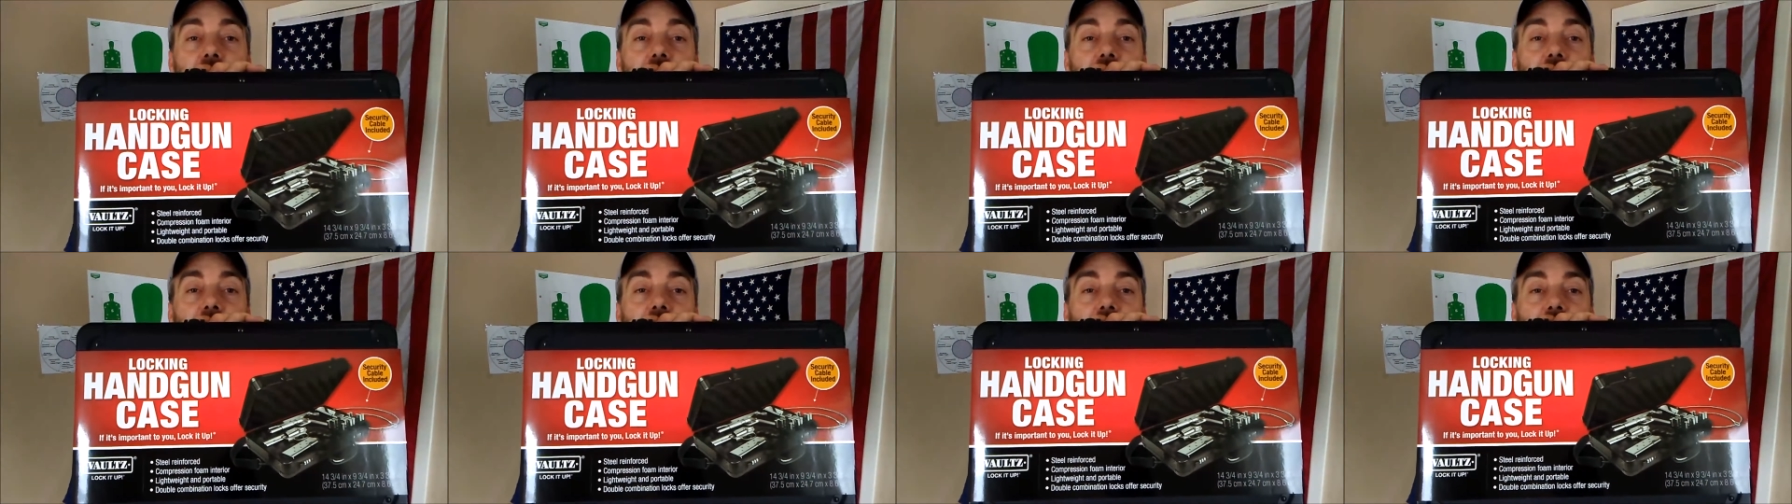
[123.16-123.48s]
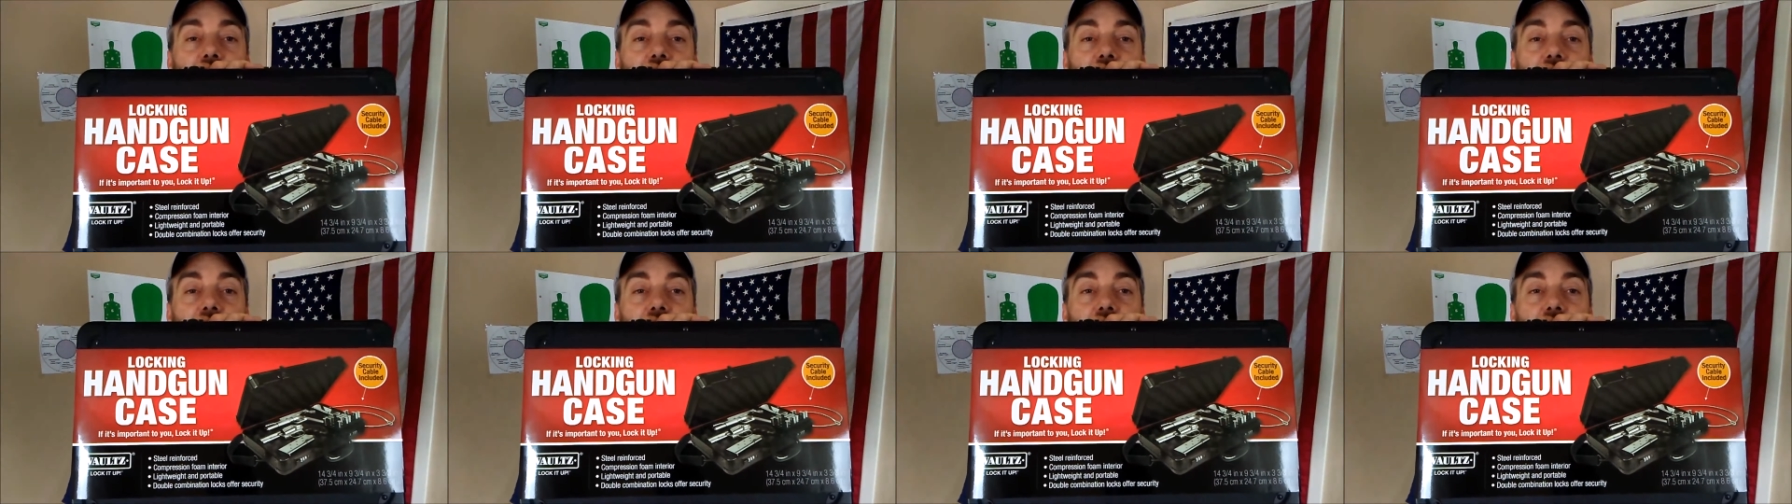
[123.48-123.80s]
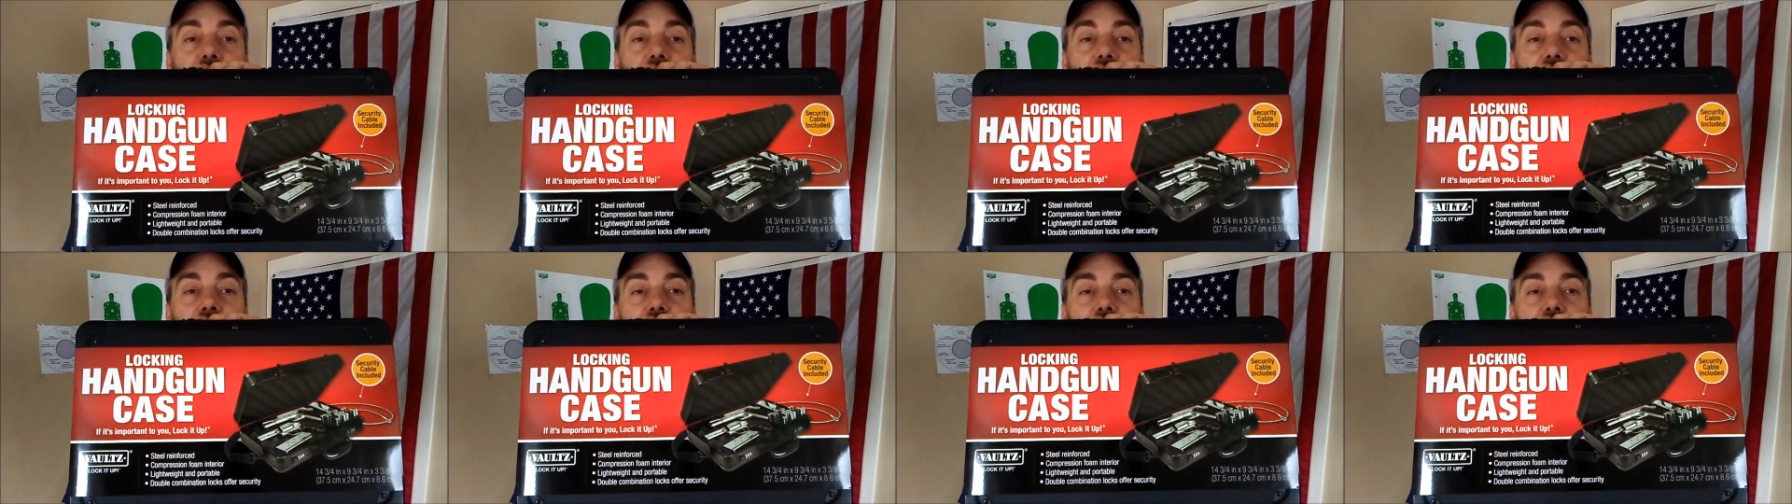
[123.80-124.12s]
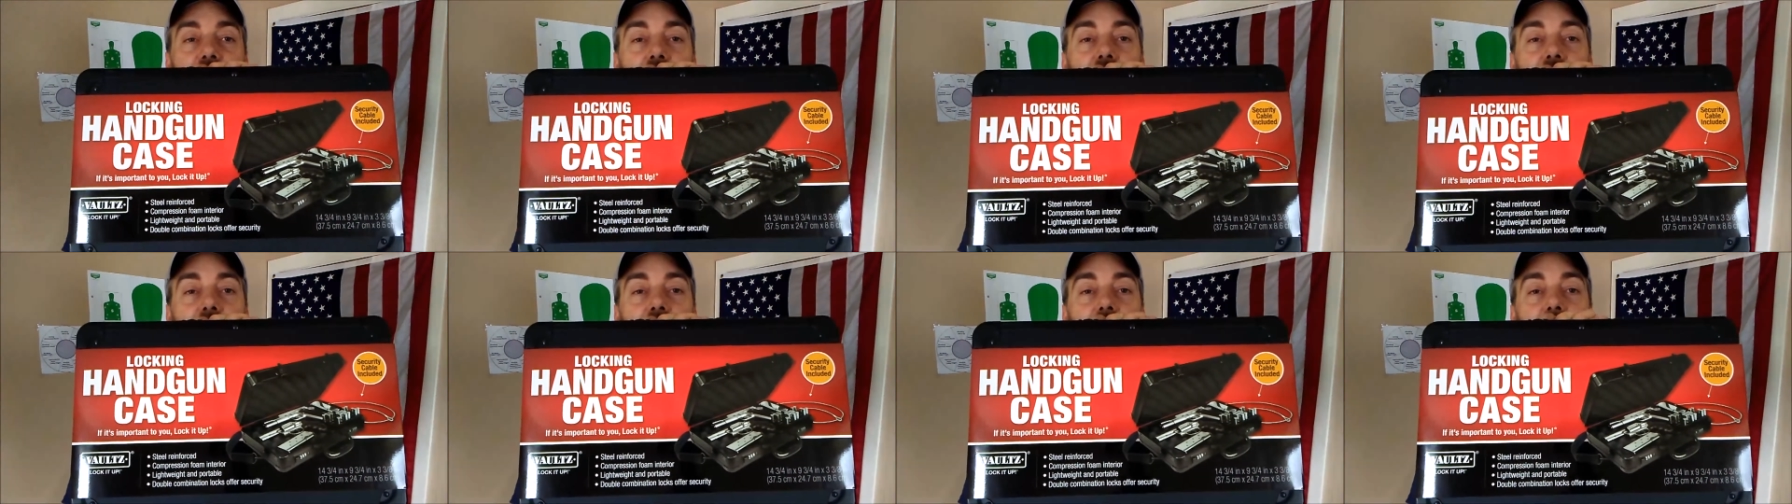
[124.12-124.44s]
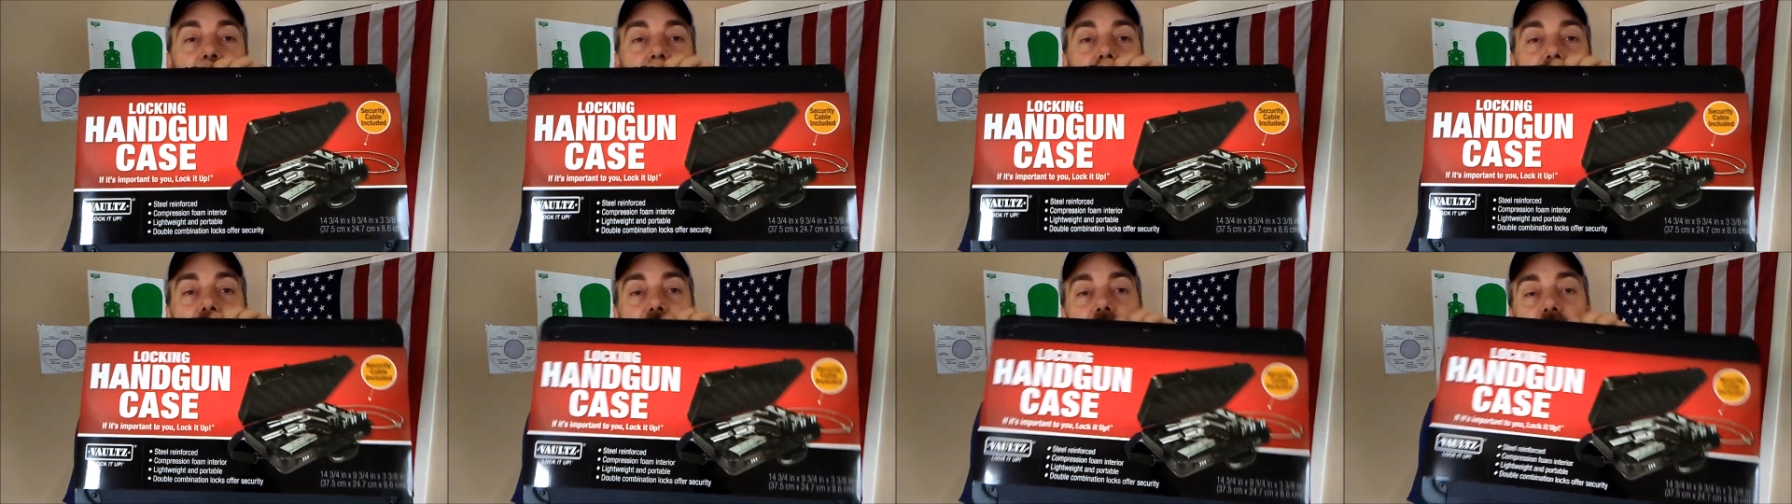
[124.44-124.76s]
case.
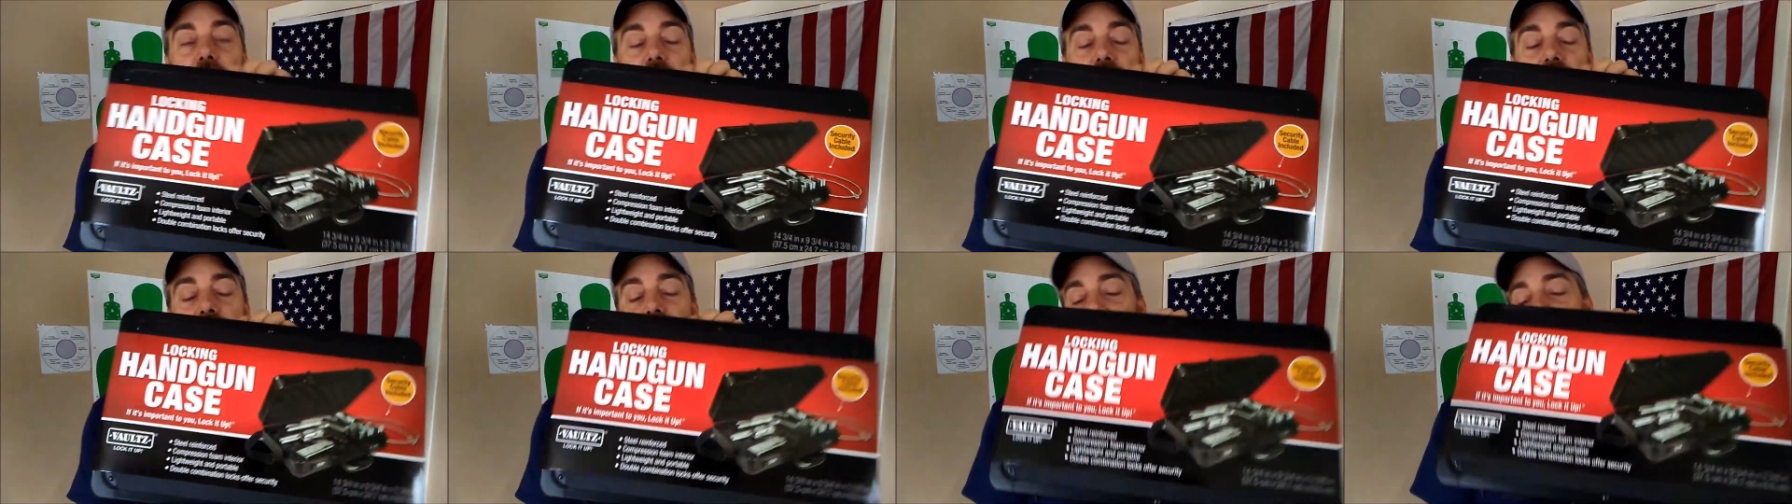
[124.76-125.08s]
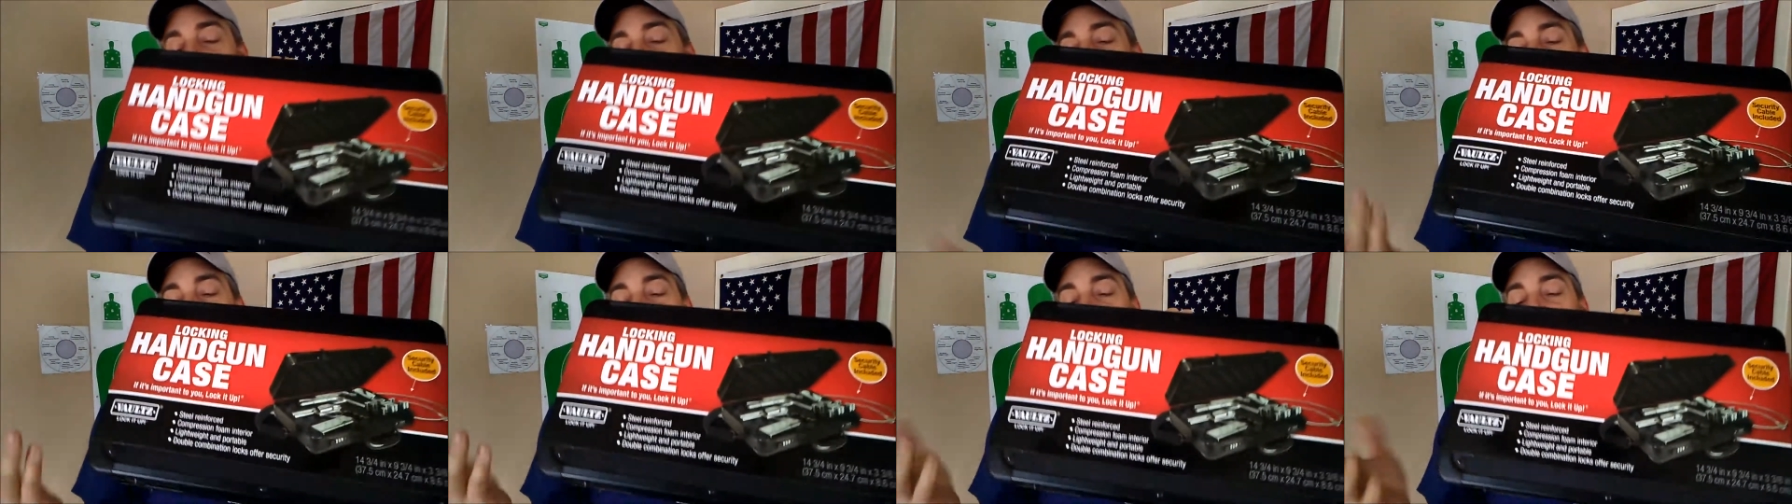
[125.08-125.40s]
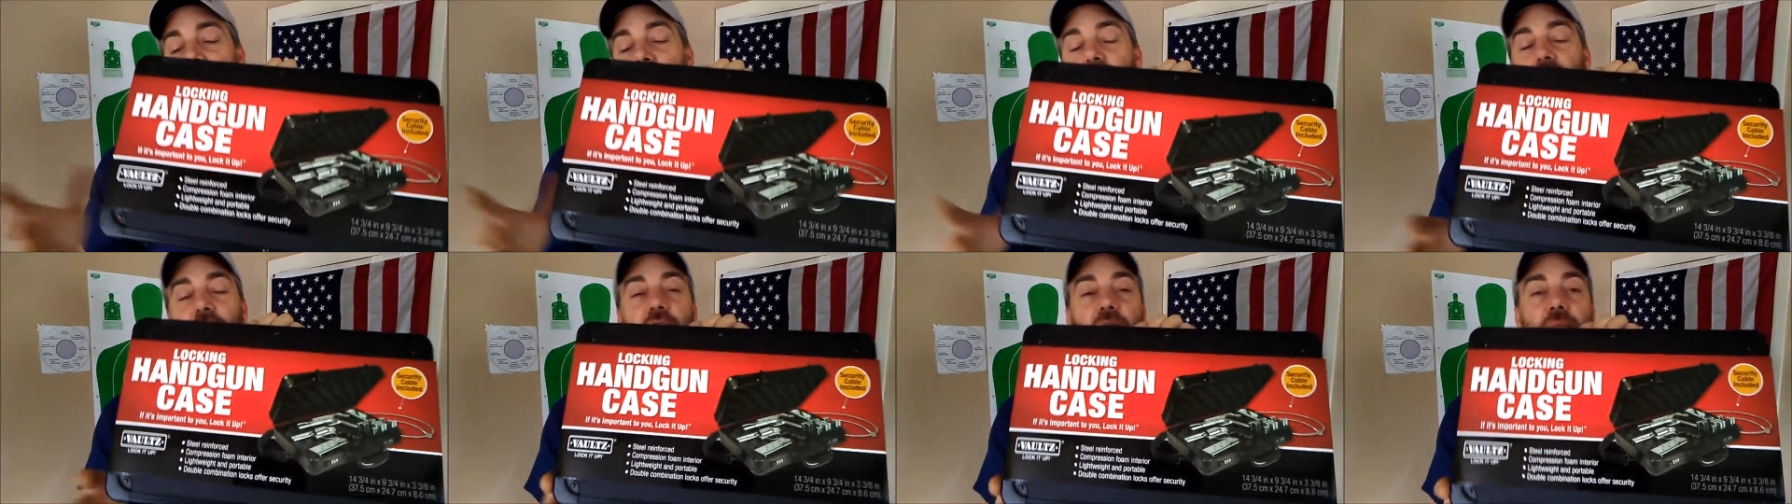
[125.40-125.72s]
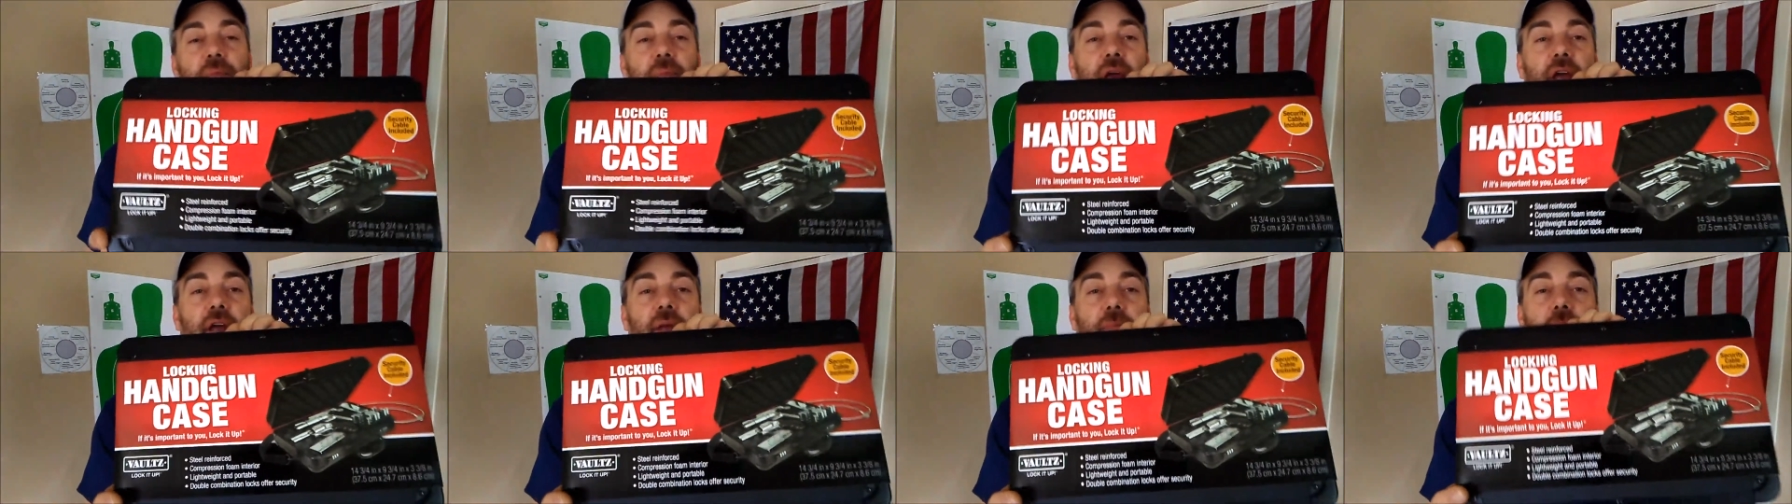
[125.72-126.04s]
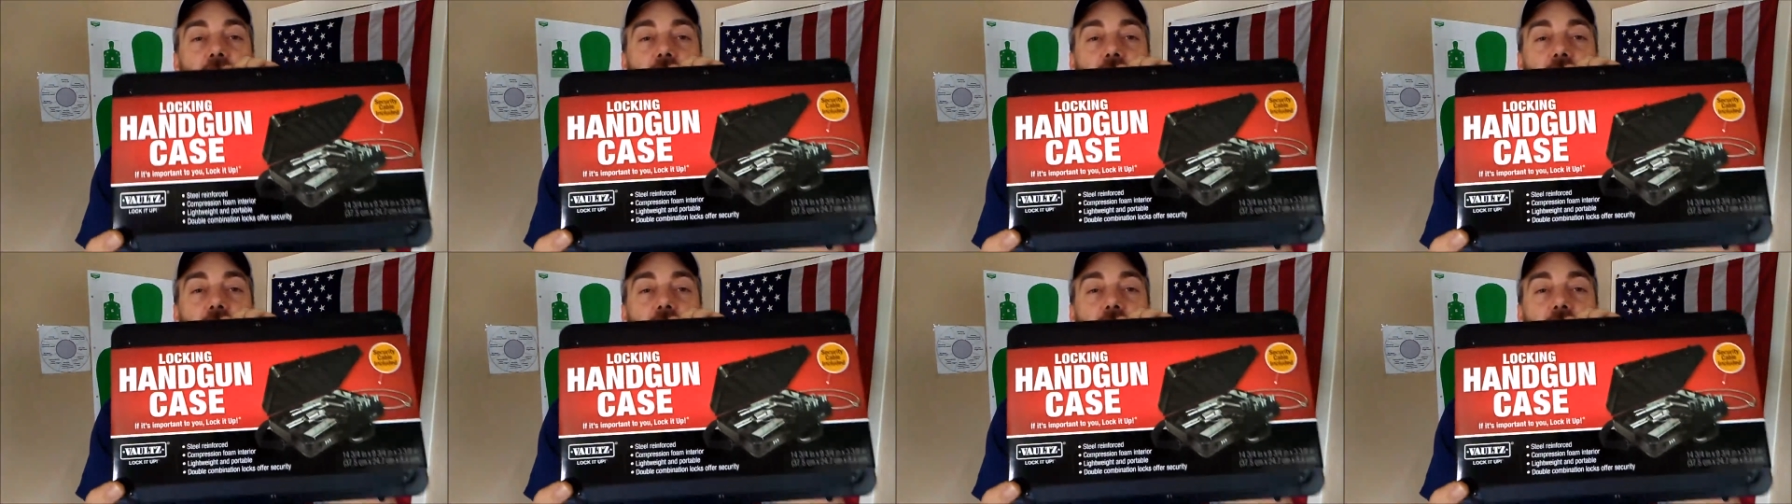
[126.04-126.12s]
This isn't American made,